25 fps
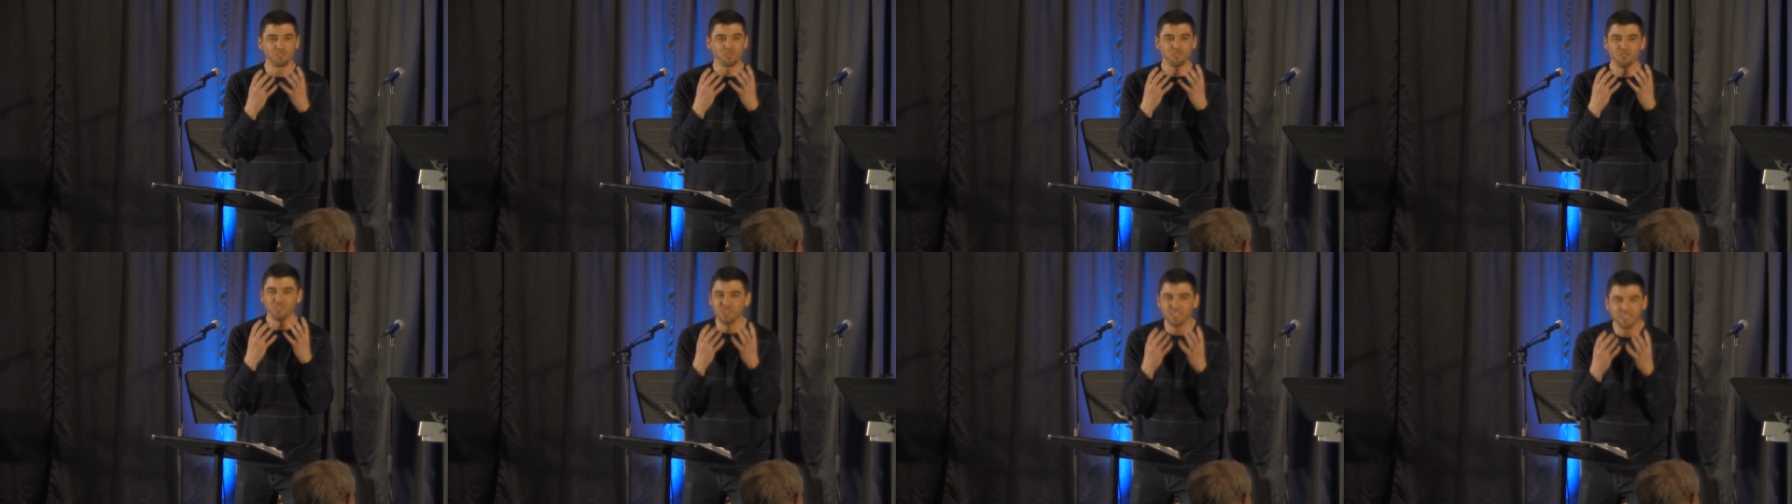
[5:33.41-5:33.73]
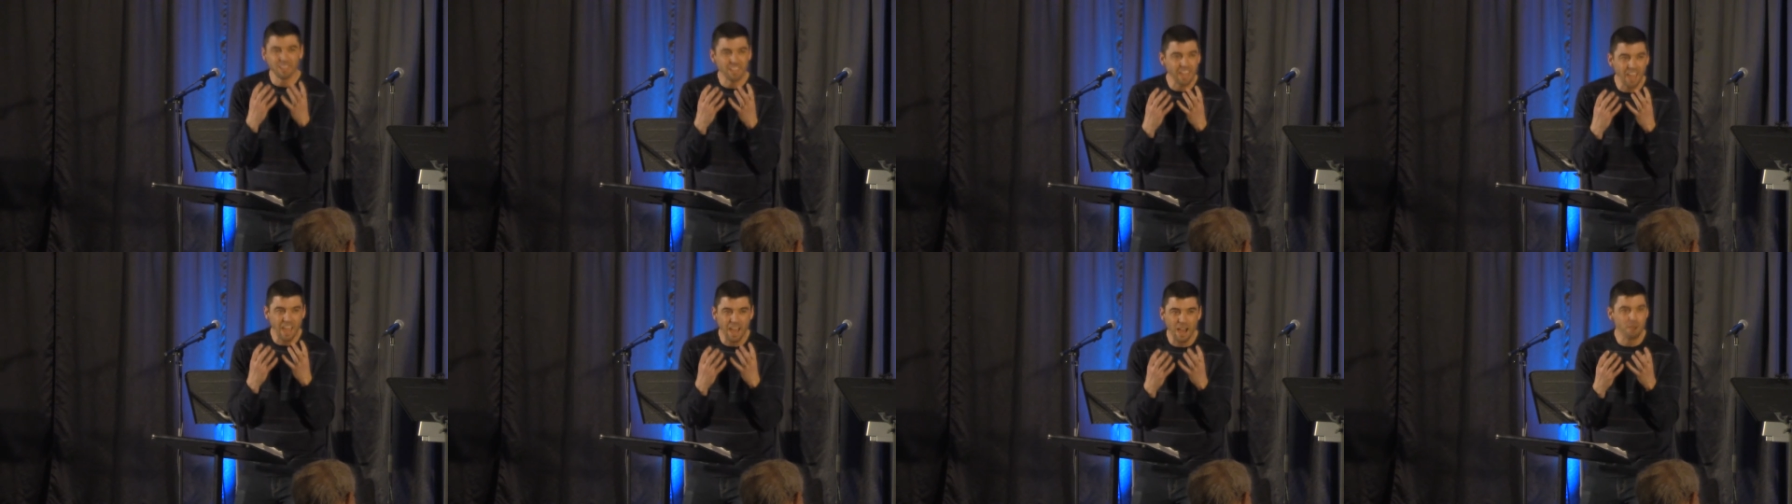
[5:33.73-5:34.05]

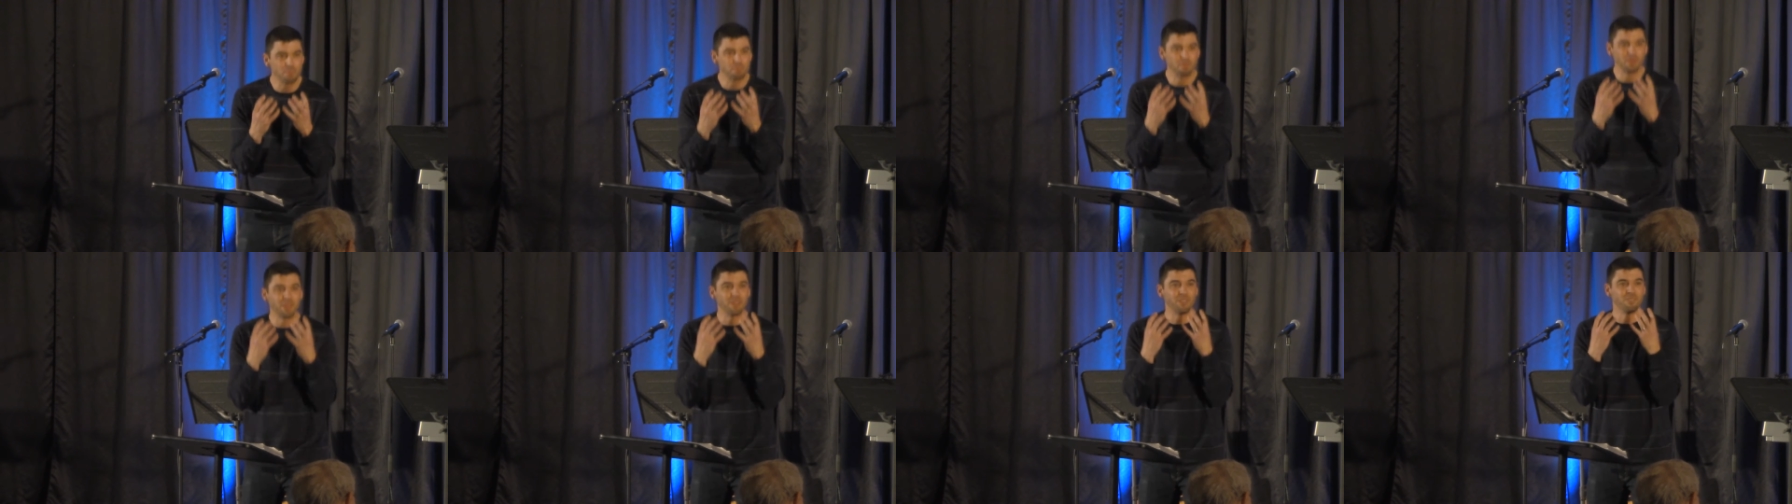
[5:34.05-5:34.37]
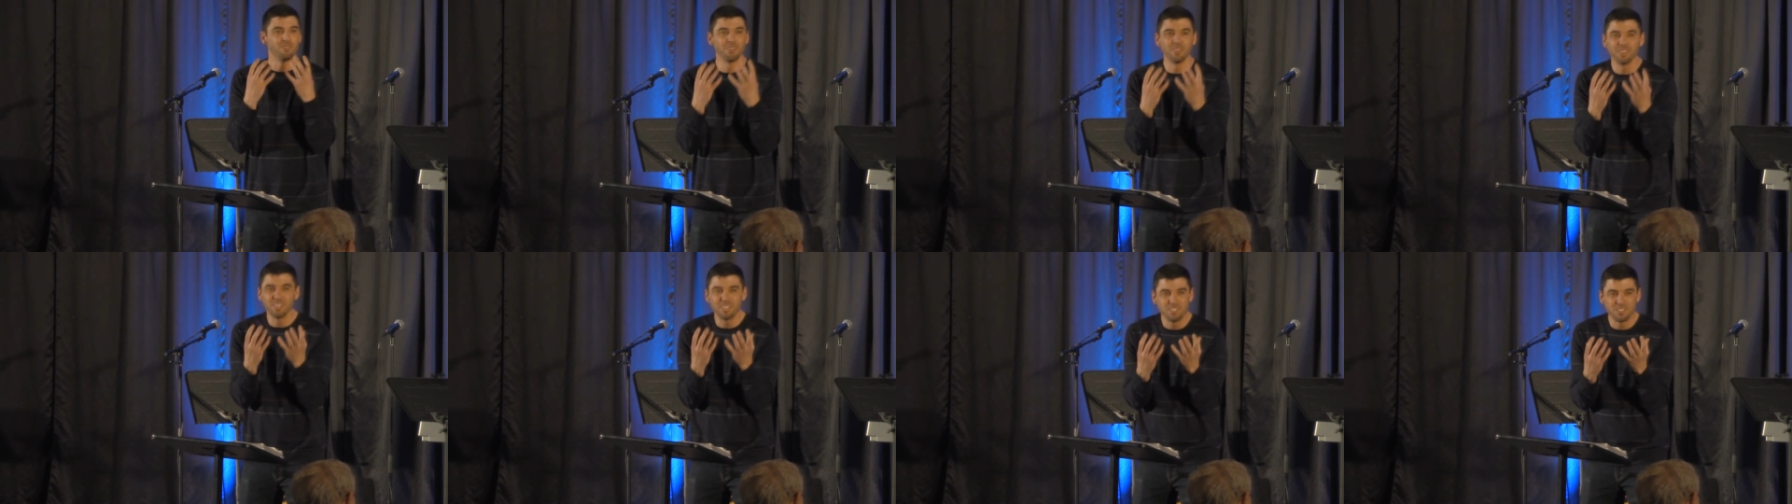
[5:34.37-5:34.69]
really happy and
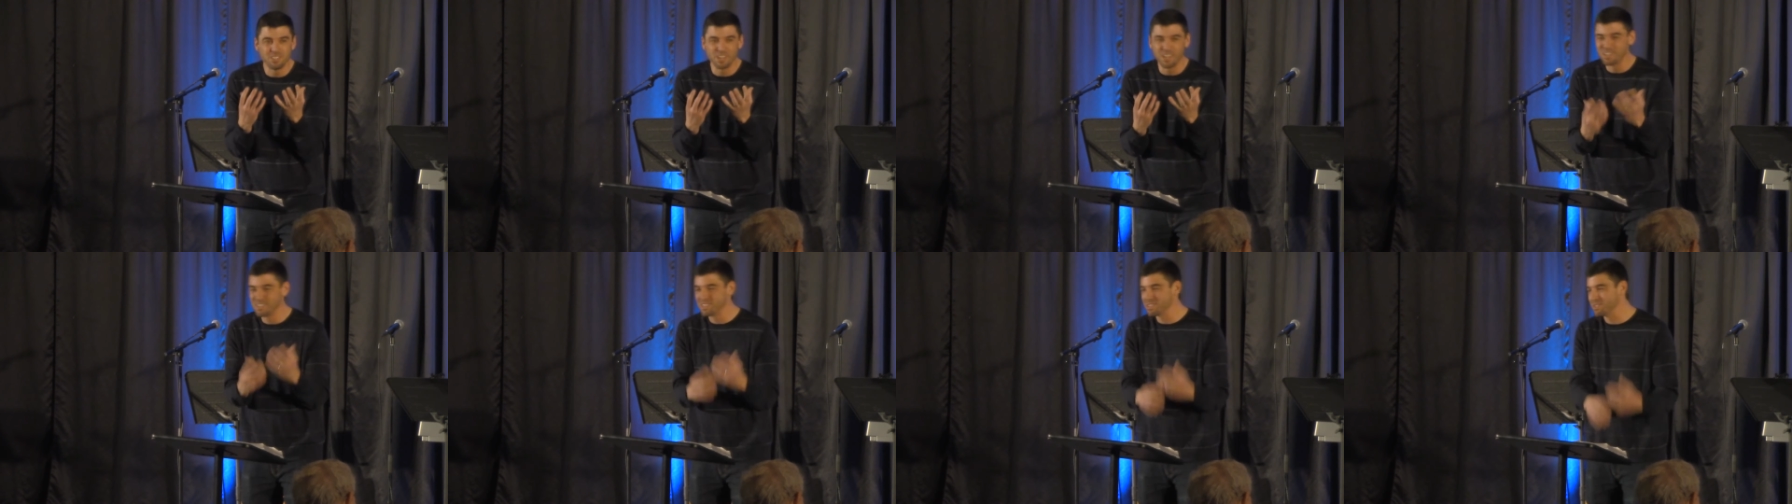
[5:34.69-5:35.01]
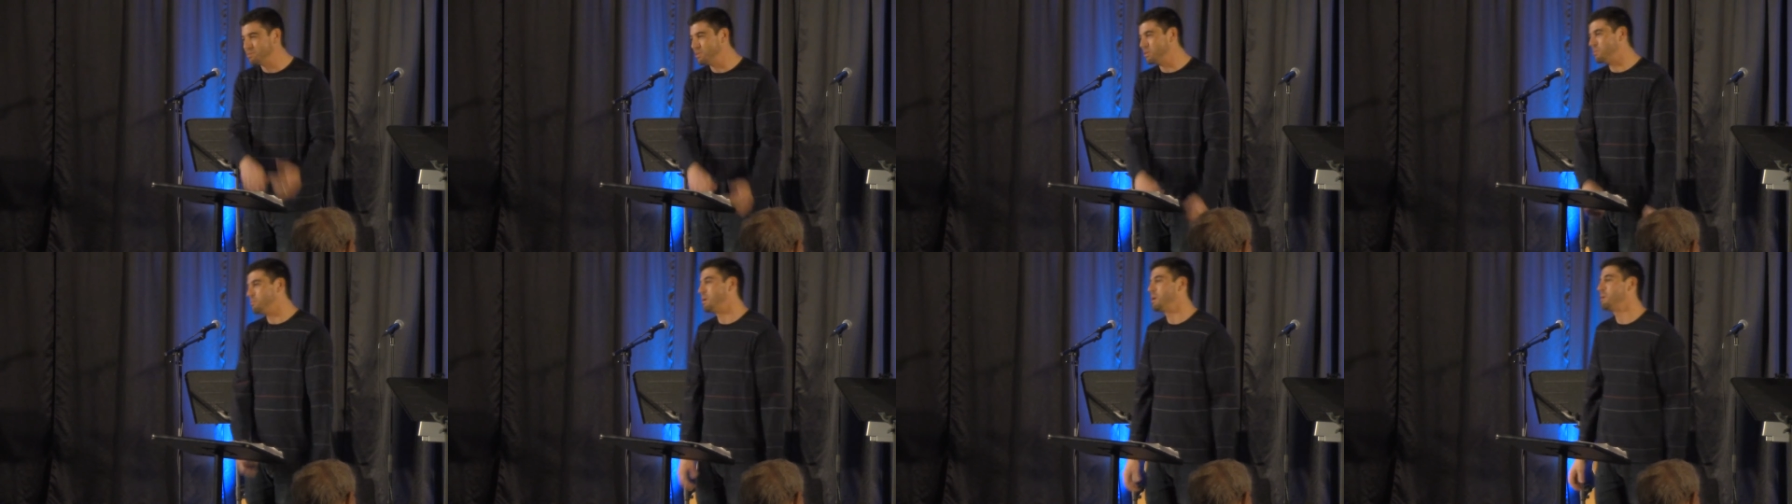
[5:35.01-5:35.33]
really gentle
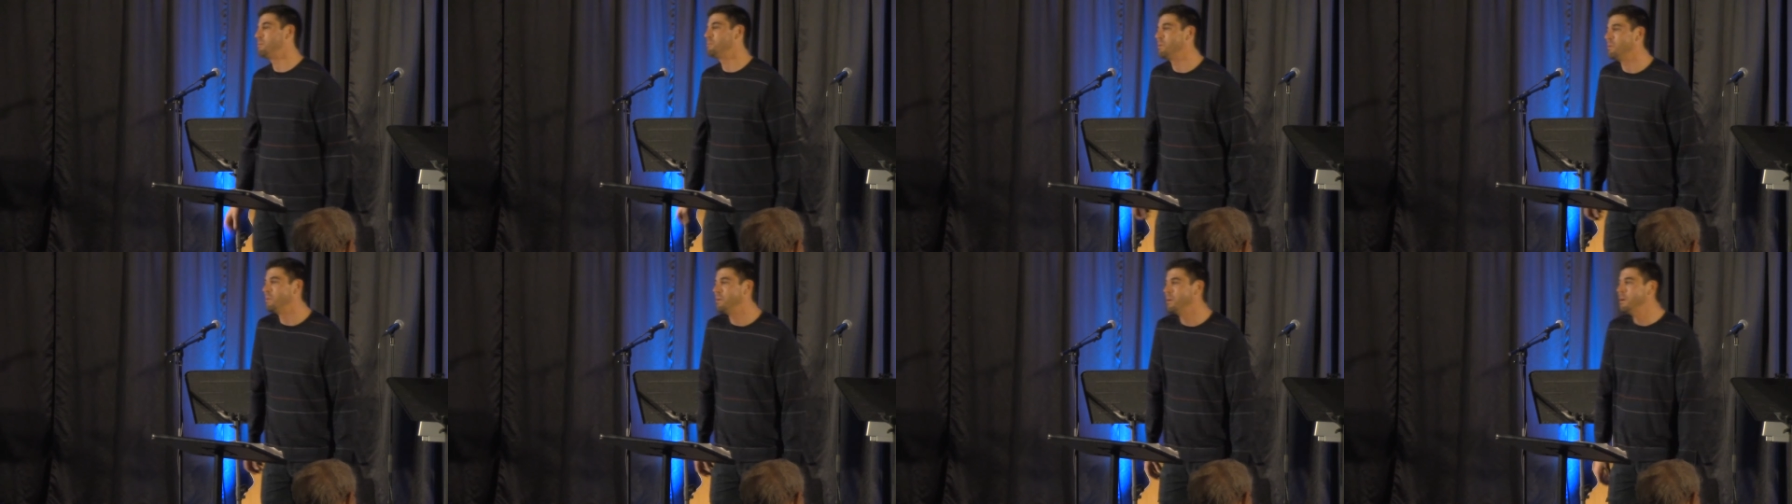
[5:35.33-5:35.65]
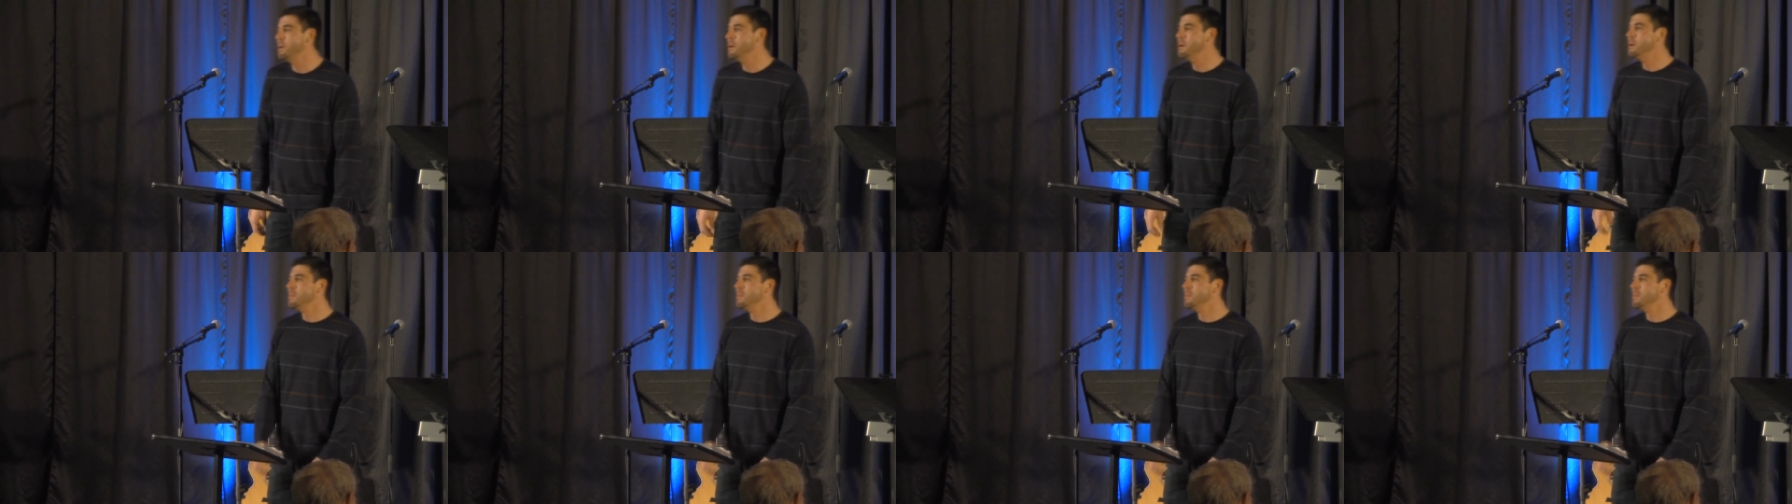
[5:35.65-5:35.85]
with people.